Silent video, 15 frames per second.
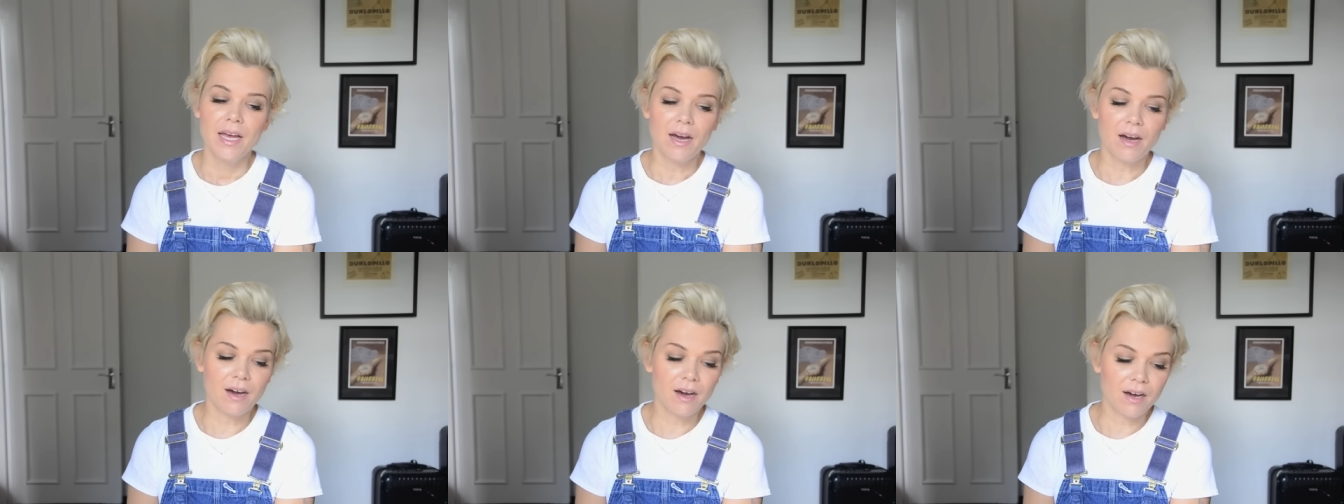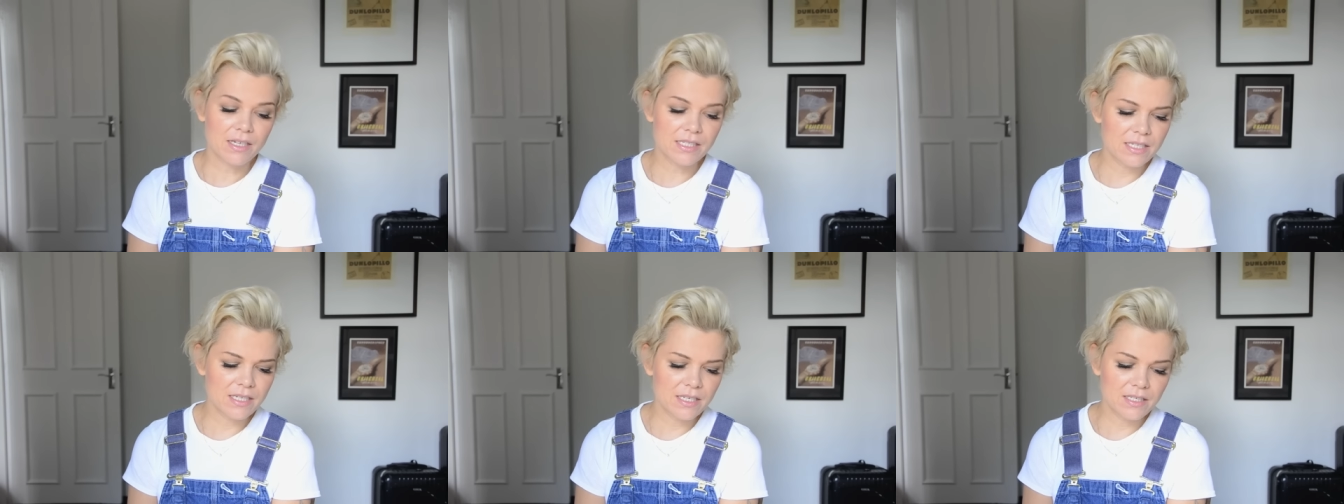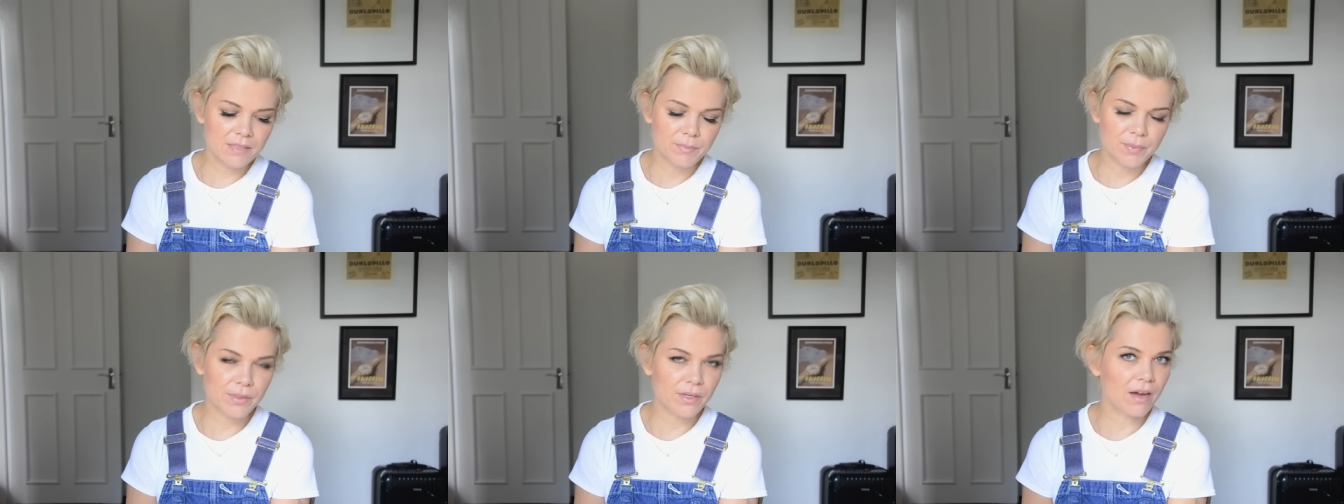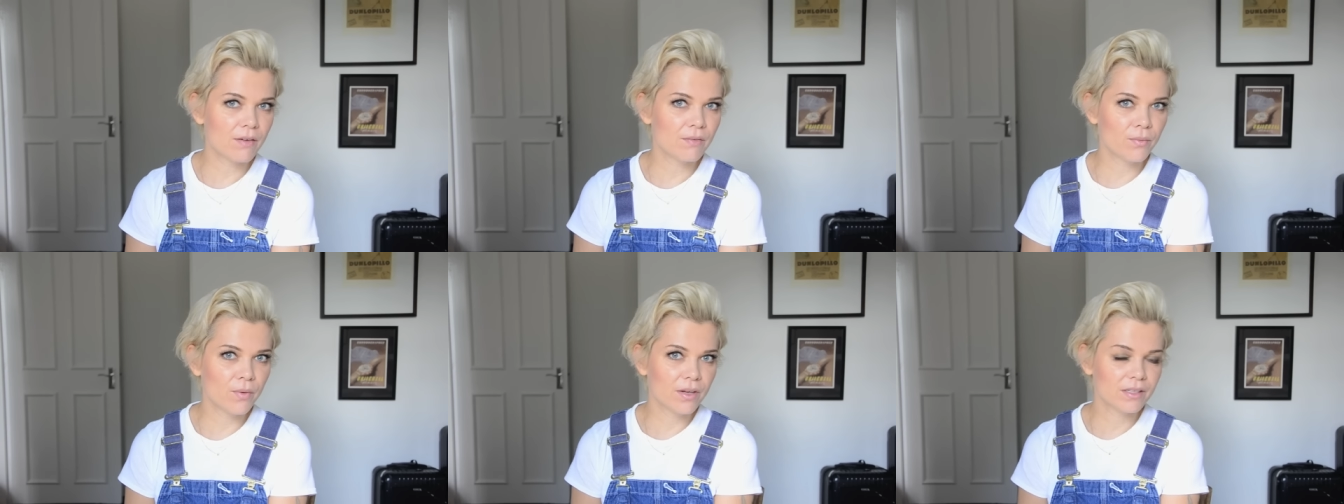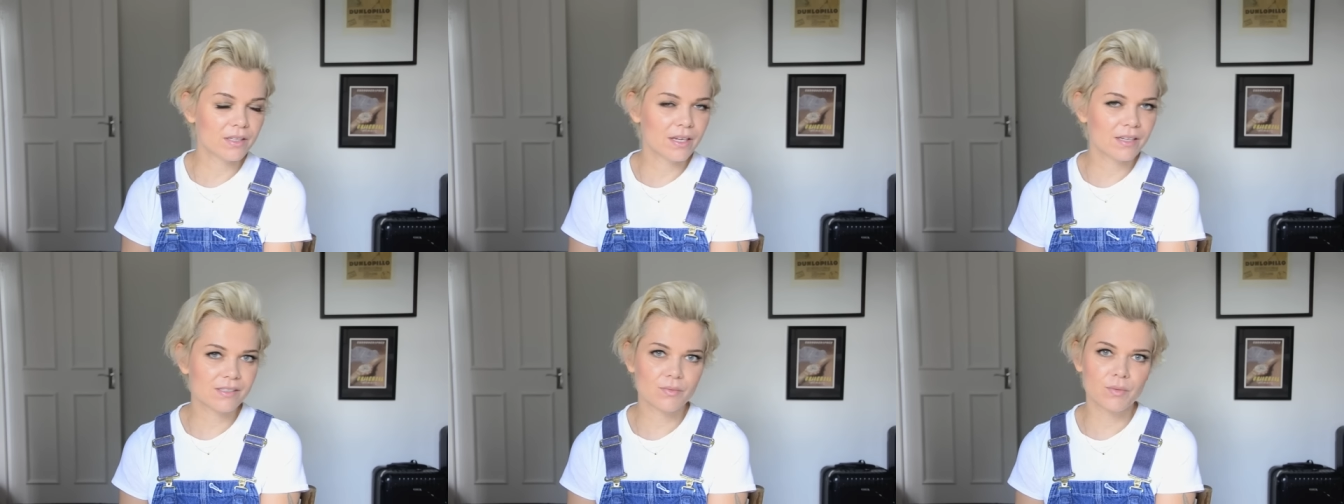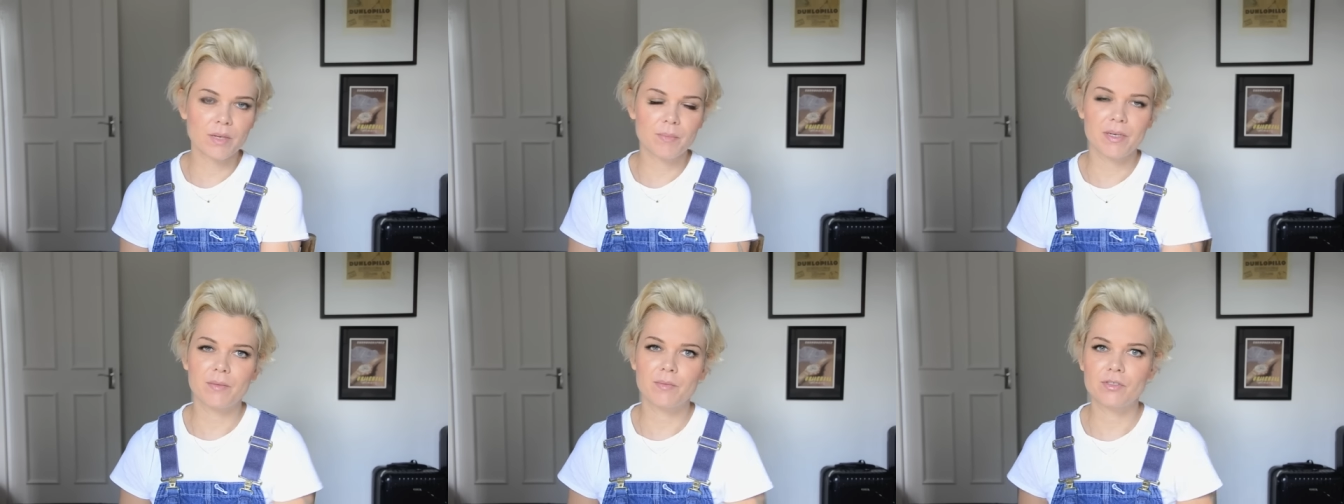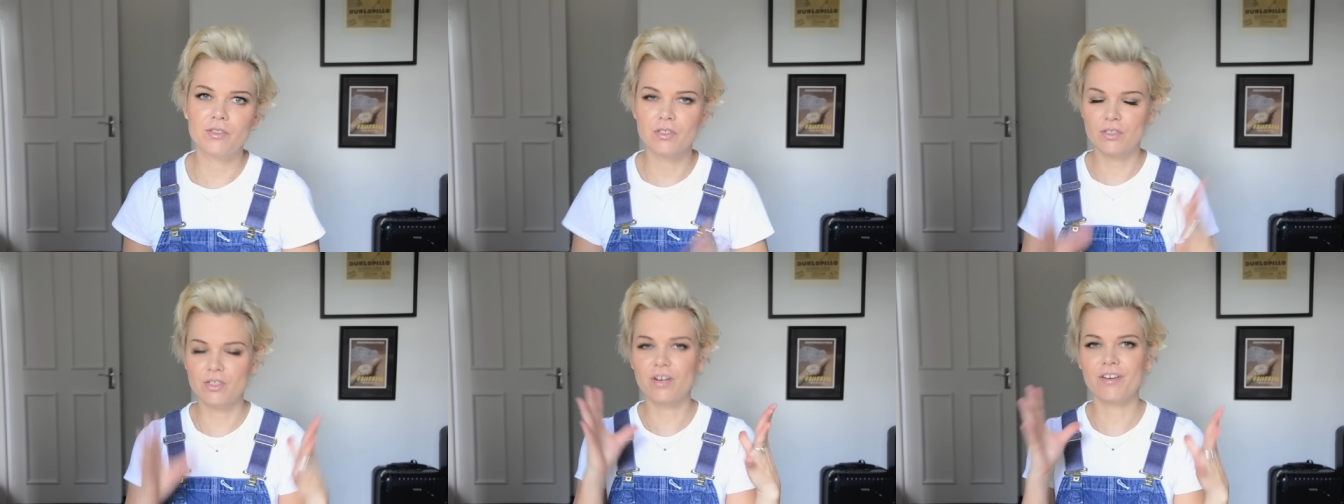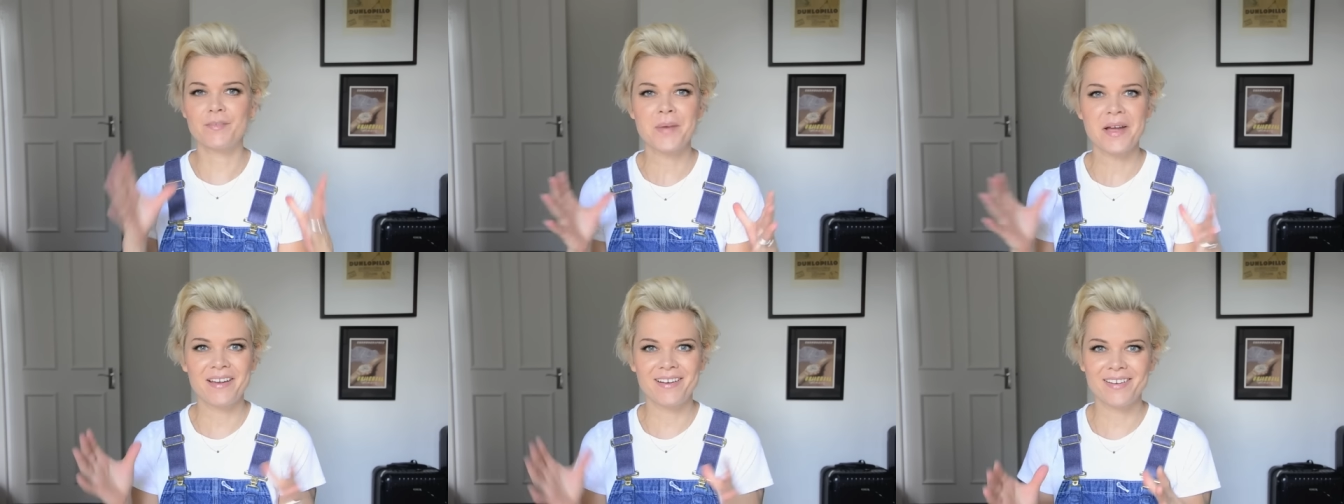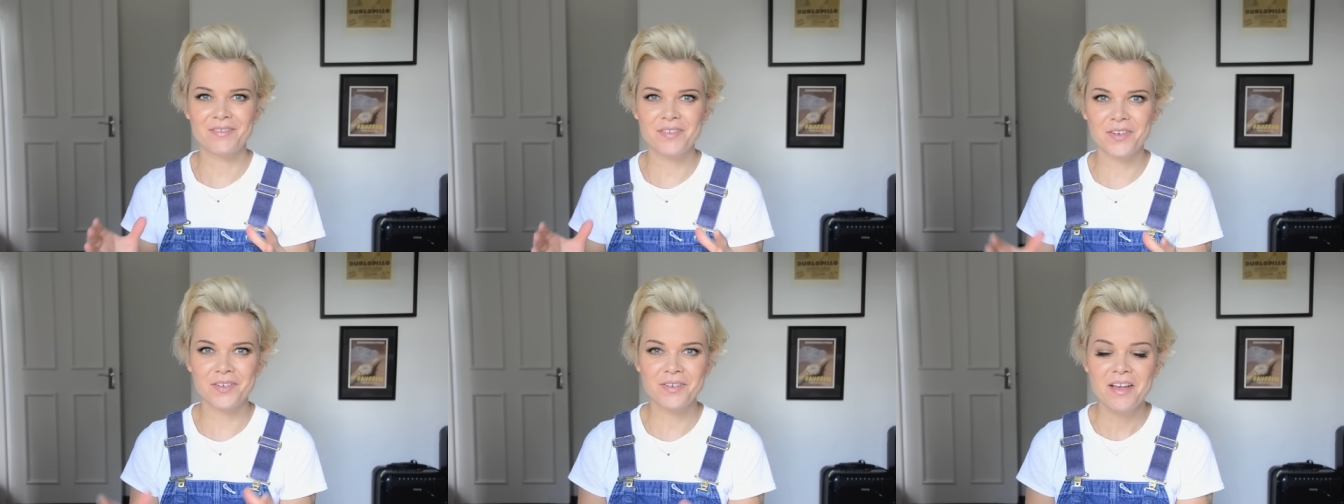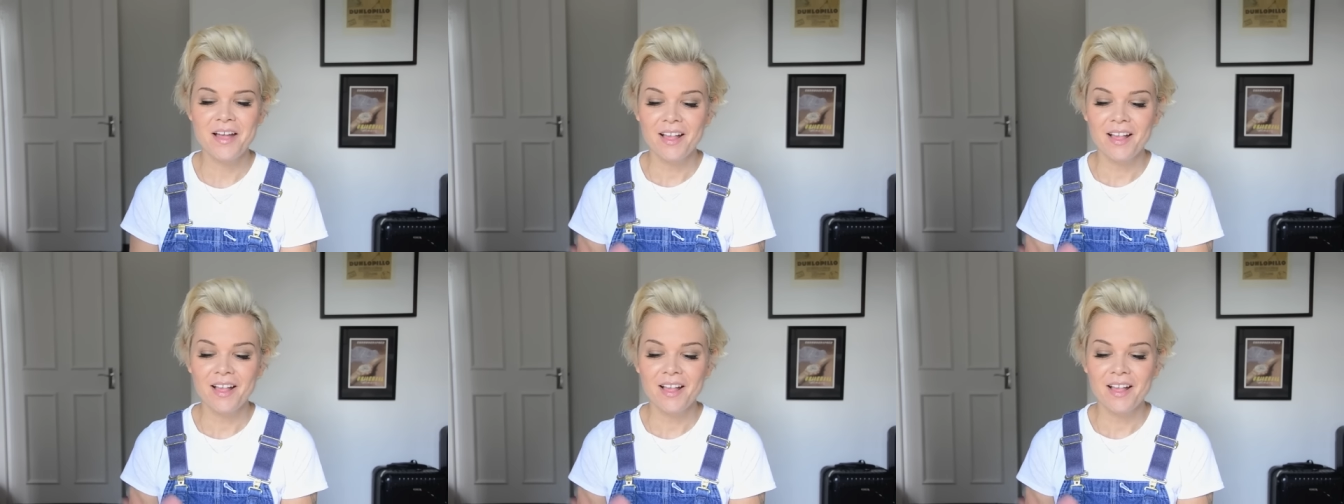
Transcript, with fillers: I did put out one last week, but it was just shot on my iPhone.